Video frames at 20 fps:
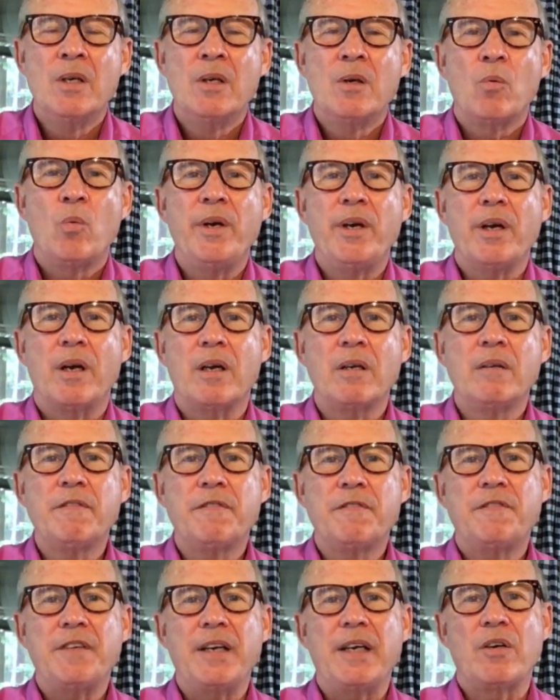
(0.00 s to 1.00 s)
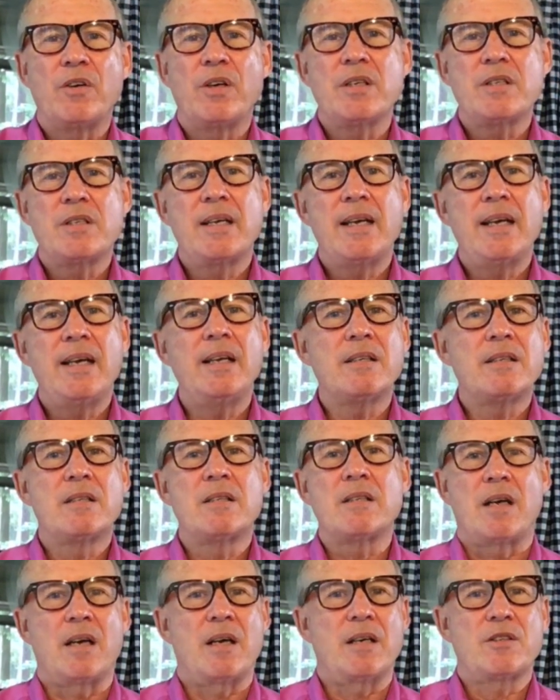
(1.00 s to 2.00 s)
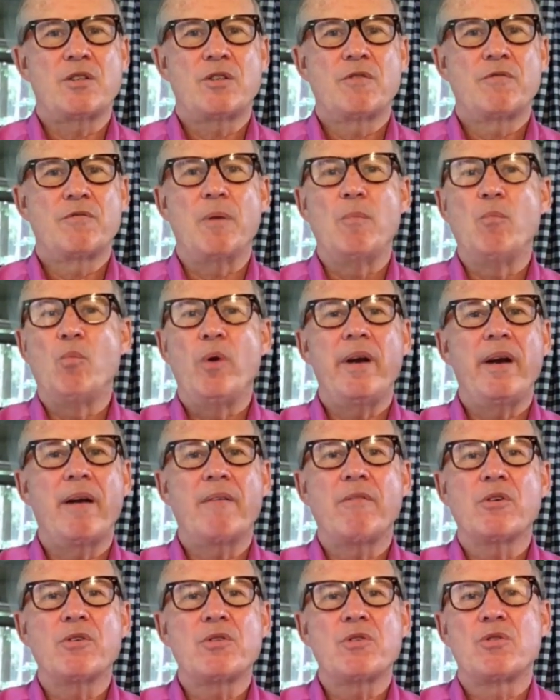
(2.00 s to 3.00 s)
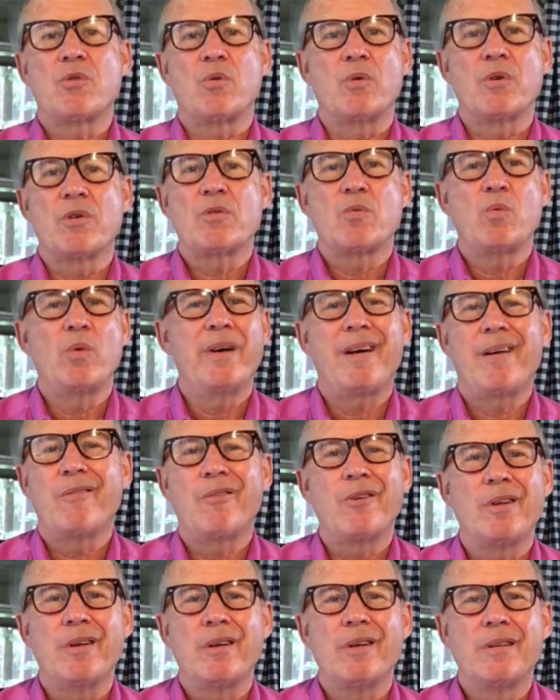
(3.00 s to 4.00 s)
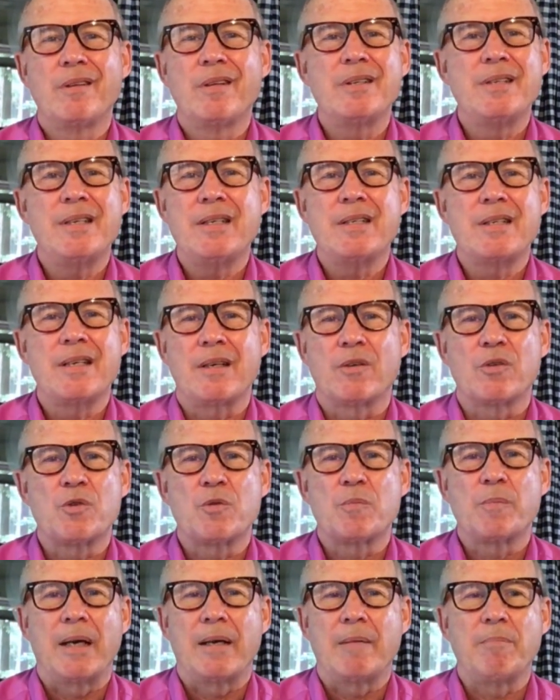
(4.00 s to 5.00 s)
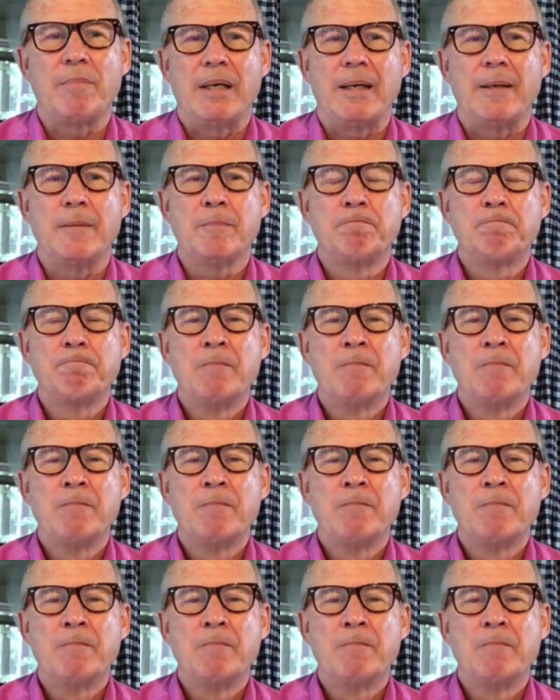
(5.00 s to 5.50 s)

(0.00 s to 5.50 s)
when unfairness hits us from whatever source, whatever the, the details might be?